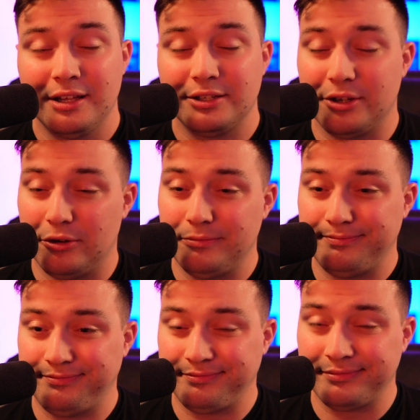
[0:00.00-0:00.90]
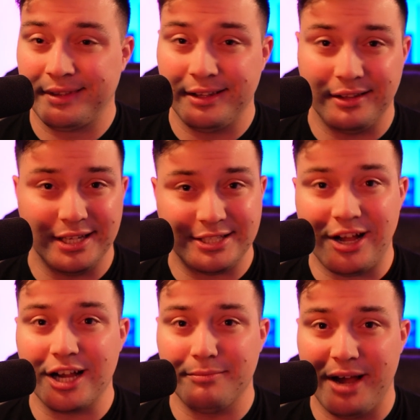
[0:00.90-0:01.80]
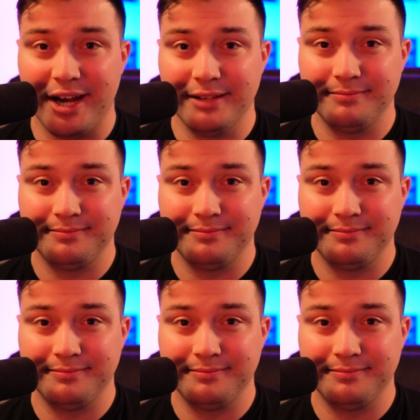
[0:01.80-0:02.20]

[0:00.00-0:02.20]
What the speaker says: So, let's talk about it.